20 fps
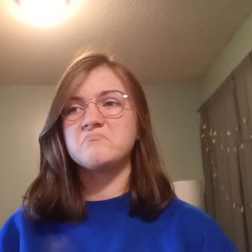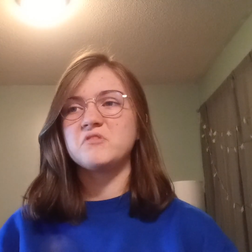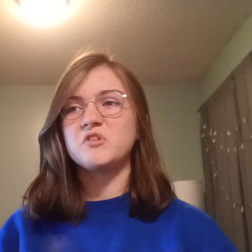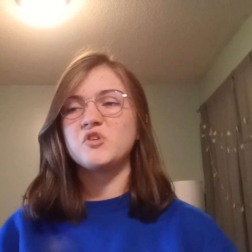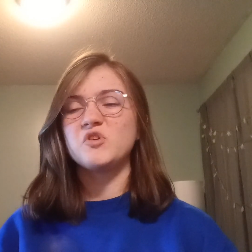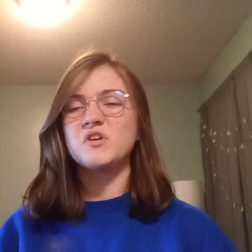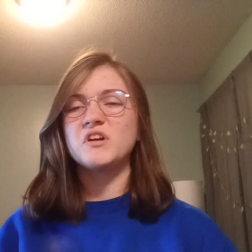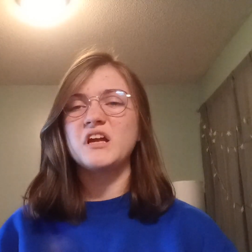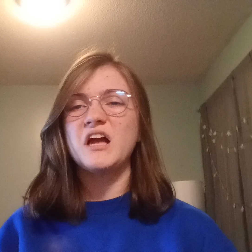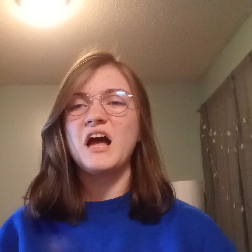
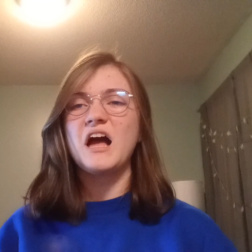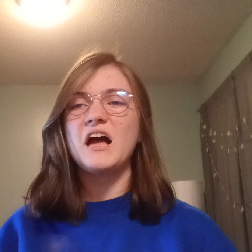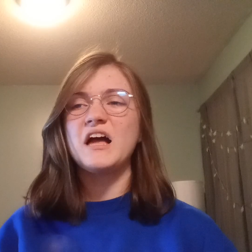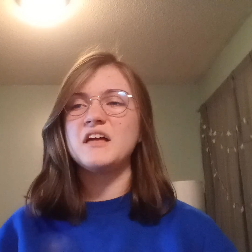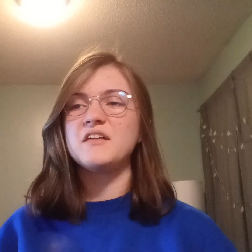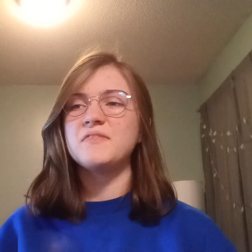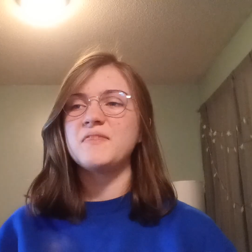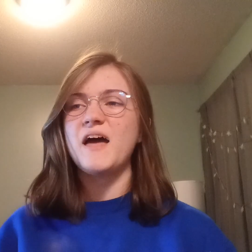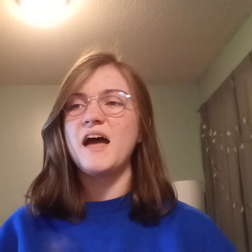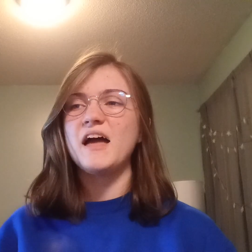you're a
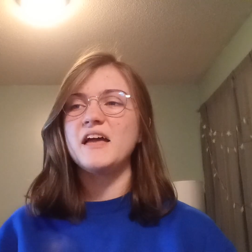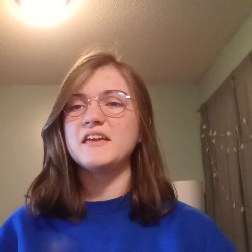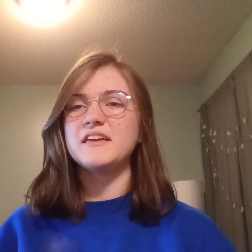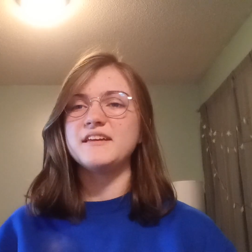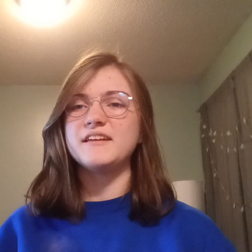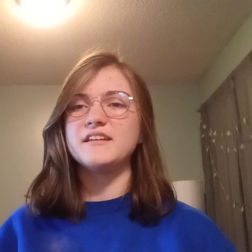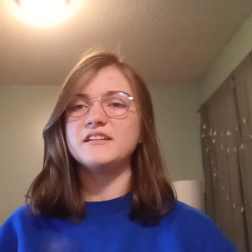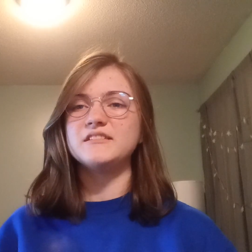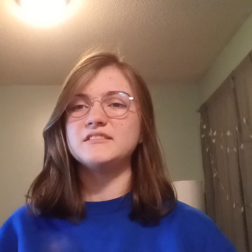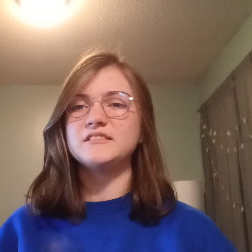guy that
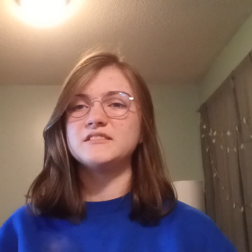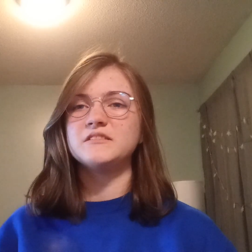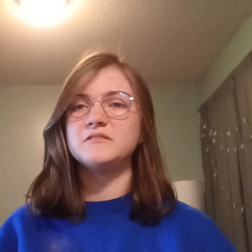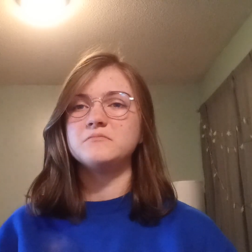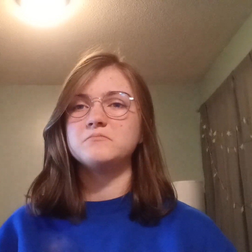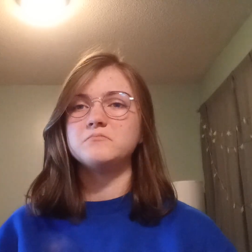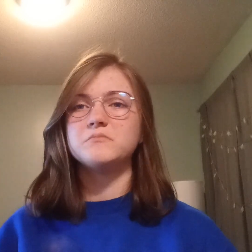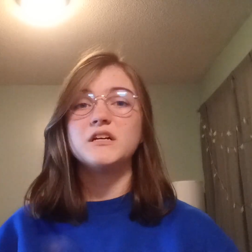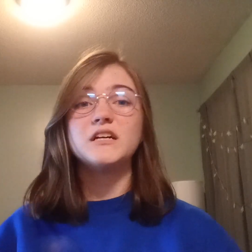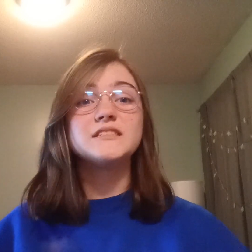is
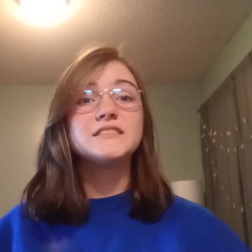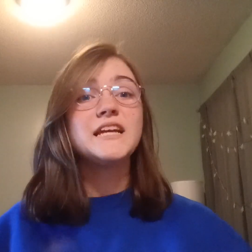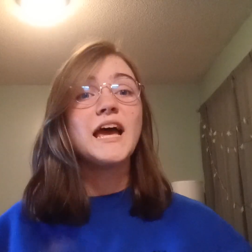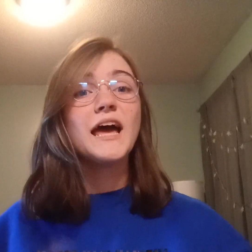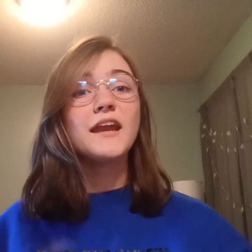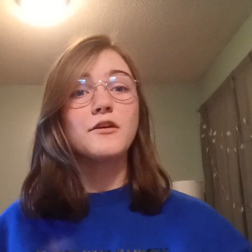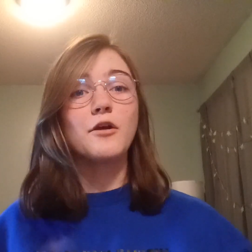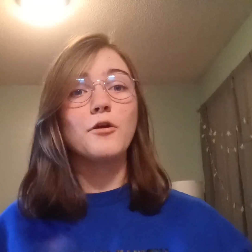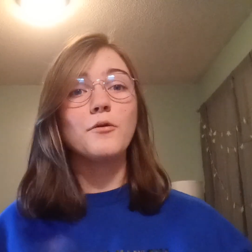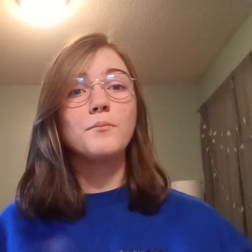a
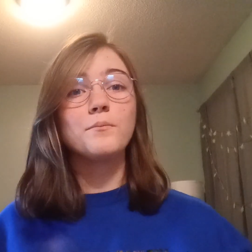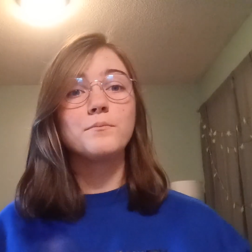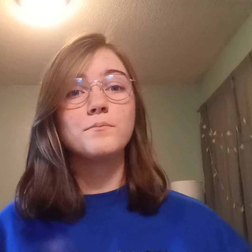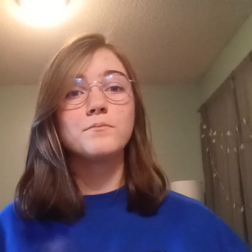tenor.